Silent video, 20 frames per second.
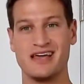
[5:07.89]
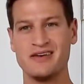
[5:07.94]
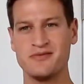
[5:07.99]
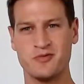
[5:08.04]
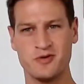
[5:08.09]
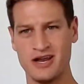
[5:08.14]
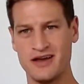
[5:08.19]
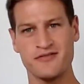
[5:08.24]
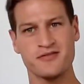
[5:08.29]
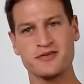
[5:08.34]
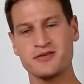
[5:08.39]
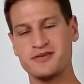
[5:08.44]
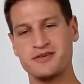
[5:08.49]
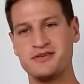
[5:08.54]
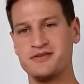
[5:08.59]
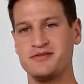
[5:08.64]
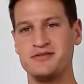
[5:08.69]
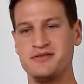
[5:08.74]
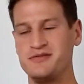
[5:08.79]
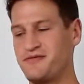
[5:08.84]
and whatever
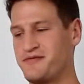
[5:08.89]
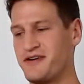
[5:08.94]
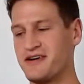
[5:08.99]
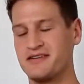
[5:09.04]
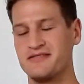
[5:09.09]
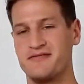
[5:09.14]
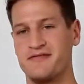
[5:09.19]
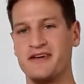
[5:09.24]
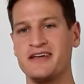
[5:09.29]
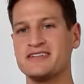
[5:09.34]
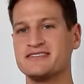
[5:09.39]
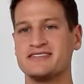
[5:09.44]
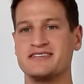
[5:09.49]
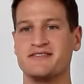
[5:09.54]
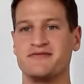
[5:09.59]
you fucking fancy.